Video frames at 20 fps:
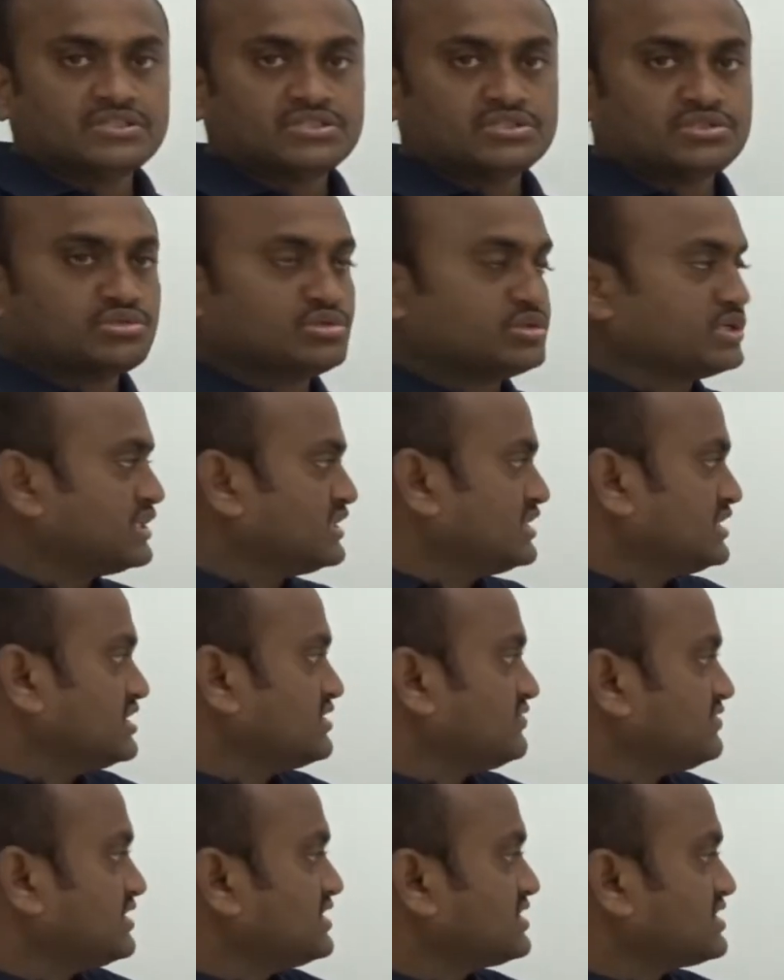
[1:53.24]
So in
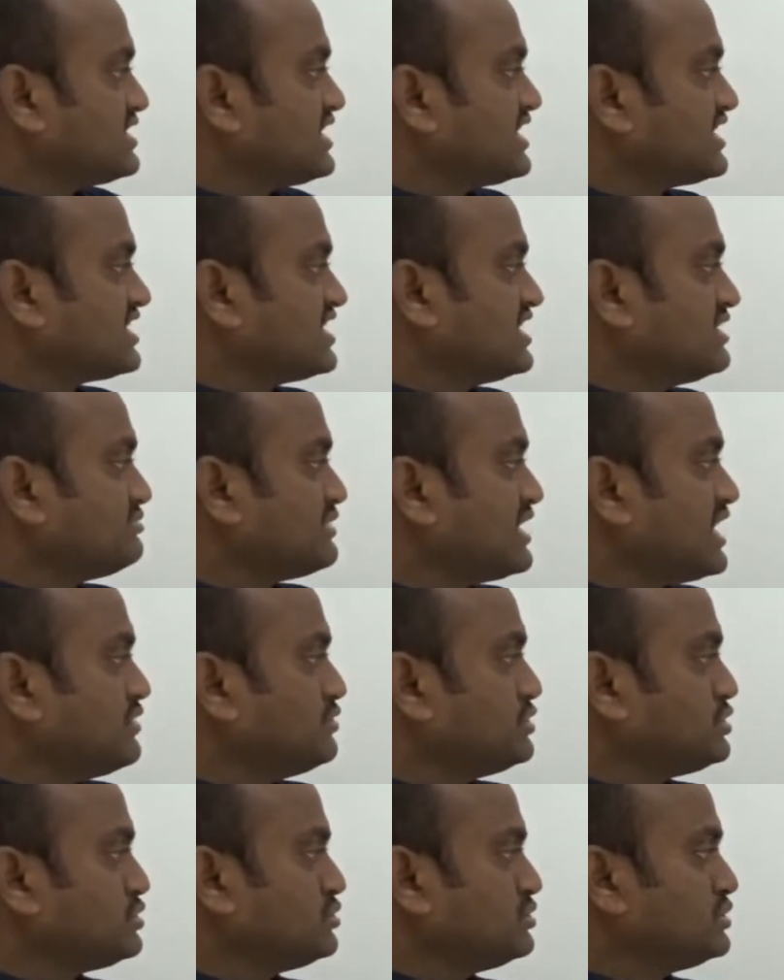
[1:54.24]
this first diagram, I
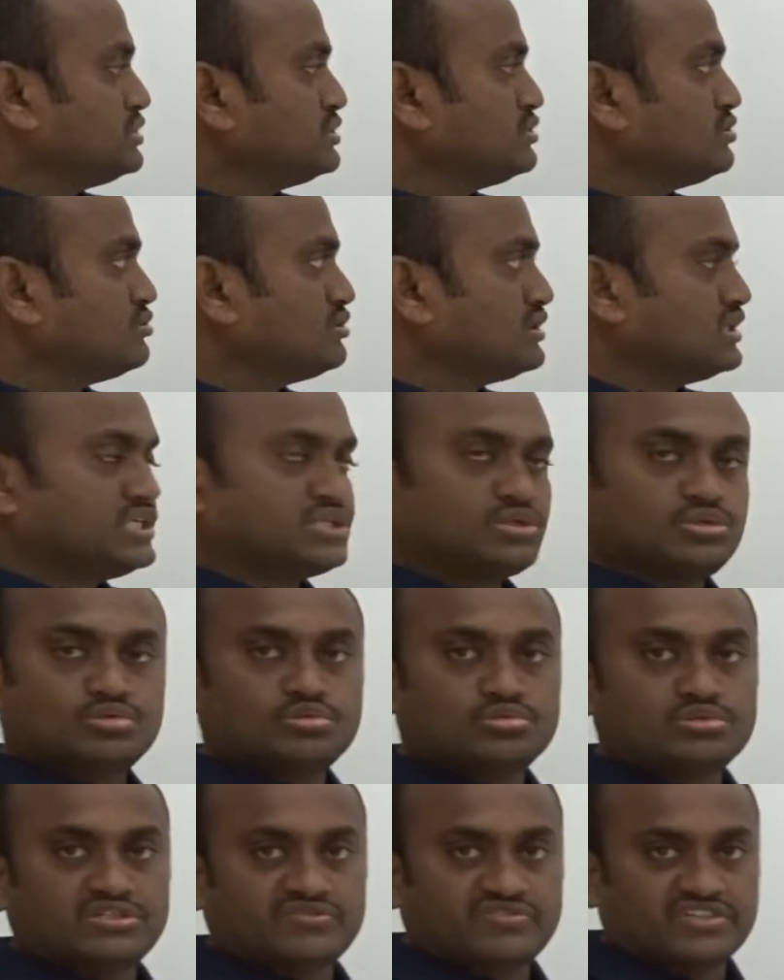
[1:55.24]
have shown you only
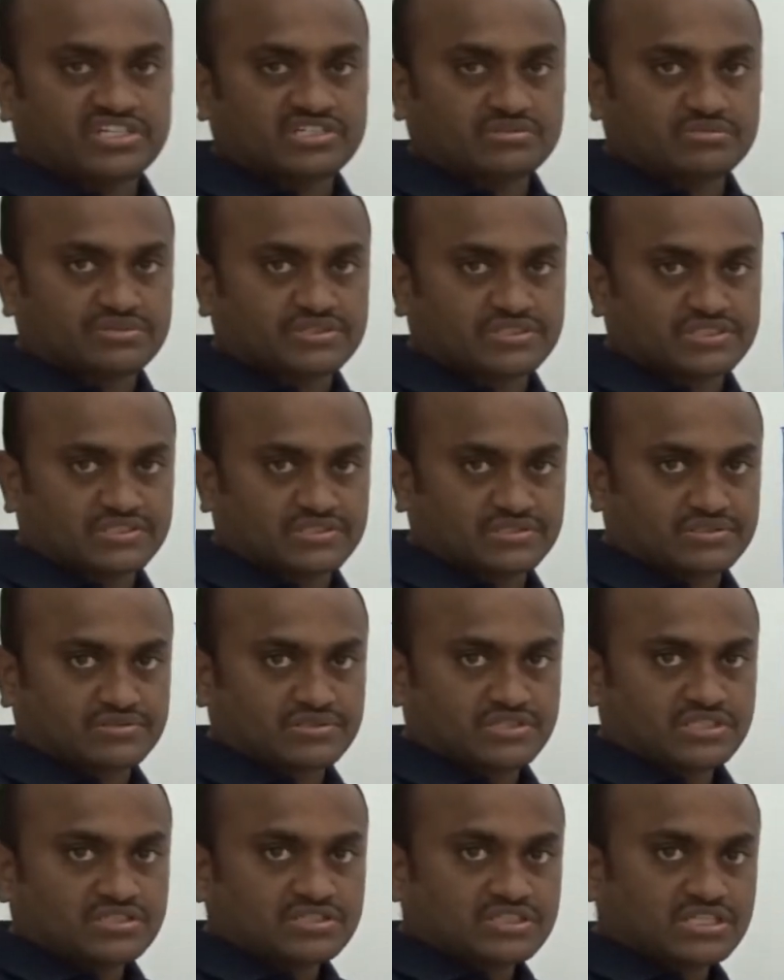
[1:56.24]
two different
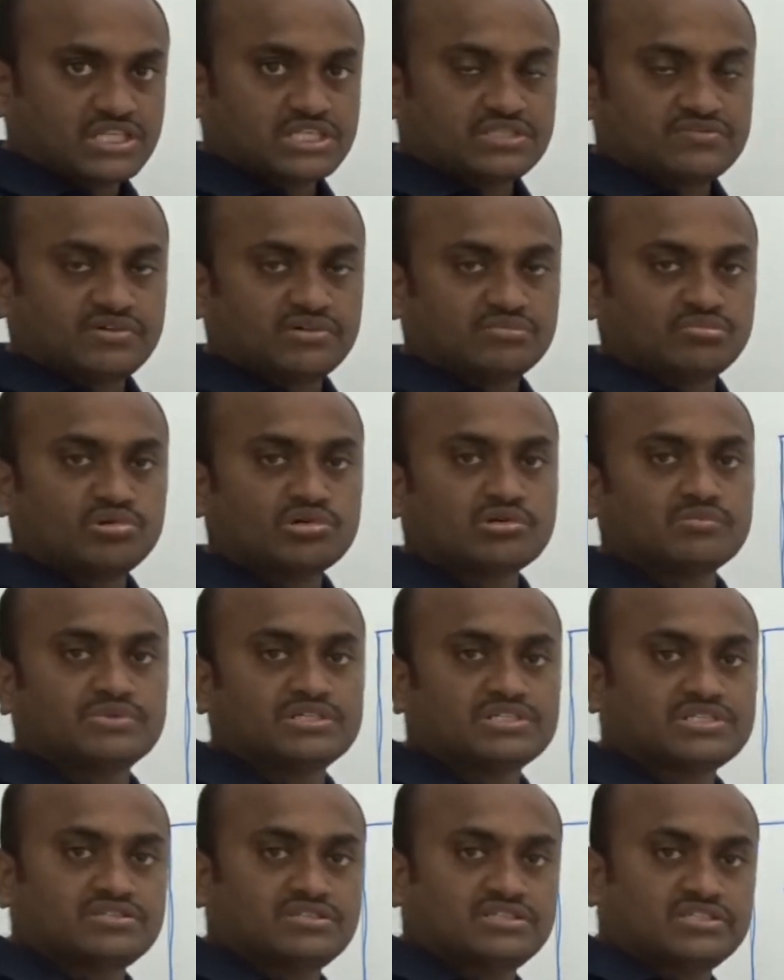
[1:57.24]
buses. There is one more
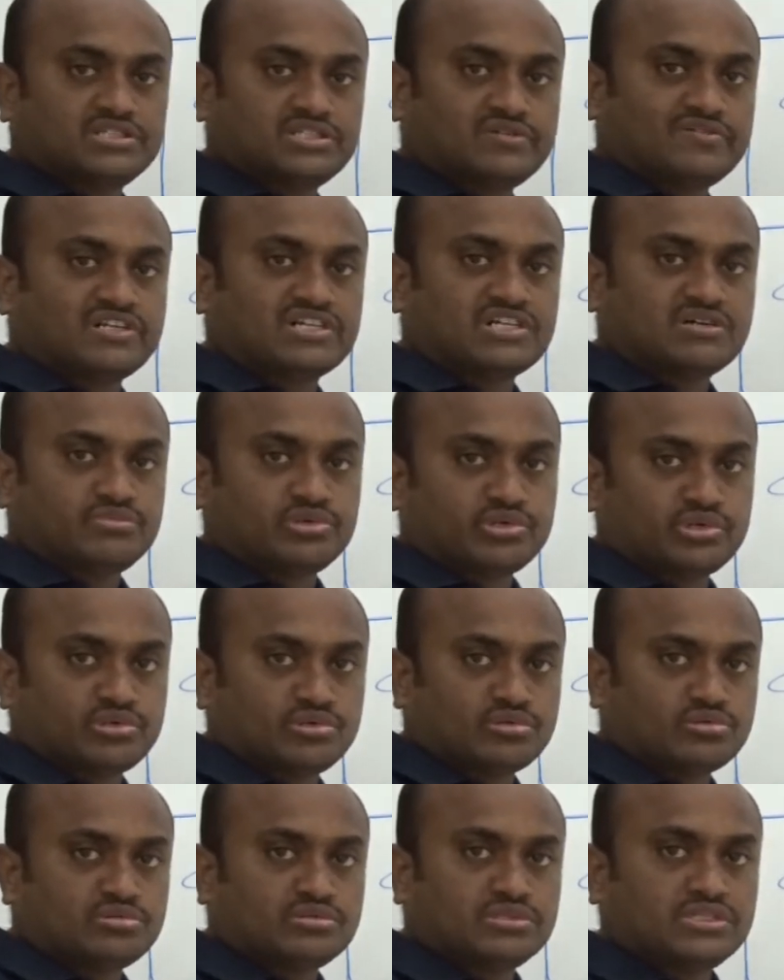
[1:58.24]
bus that you will come to
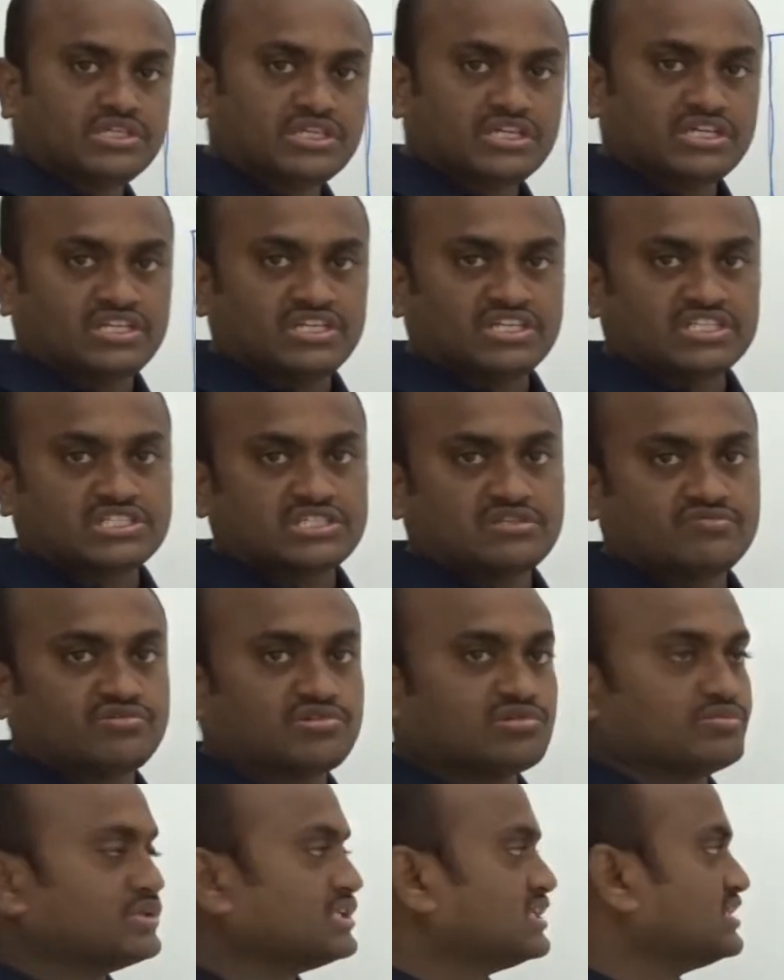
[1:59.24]
know in next
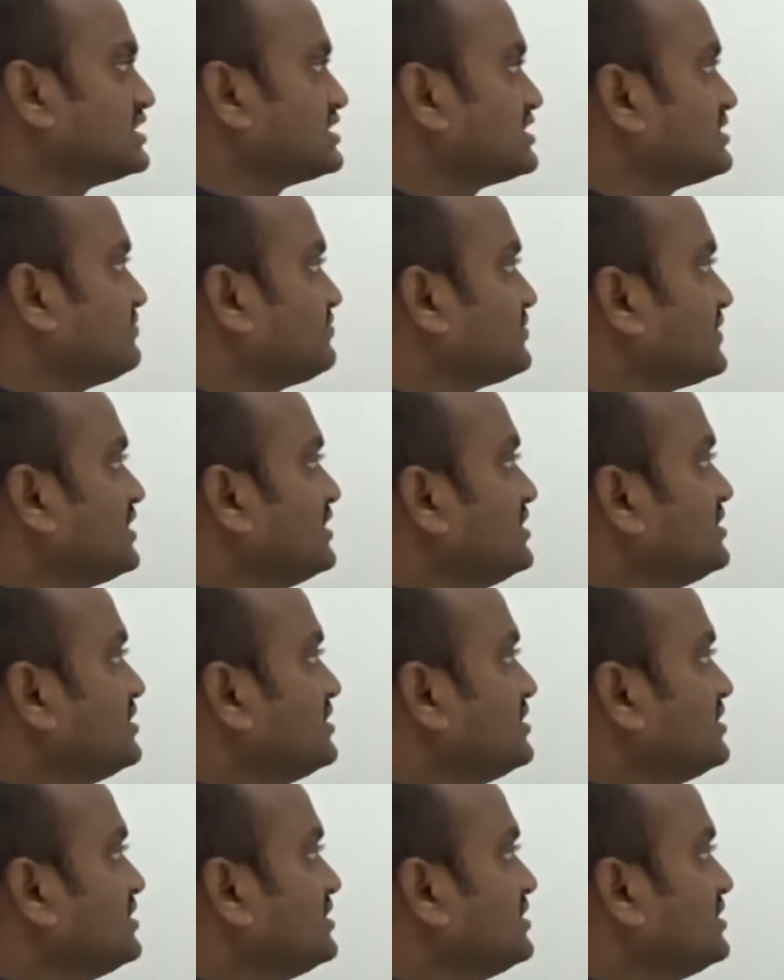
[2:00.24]
few minutes.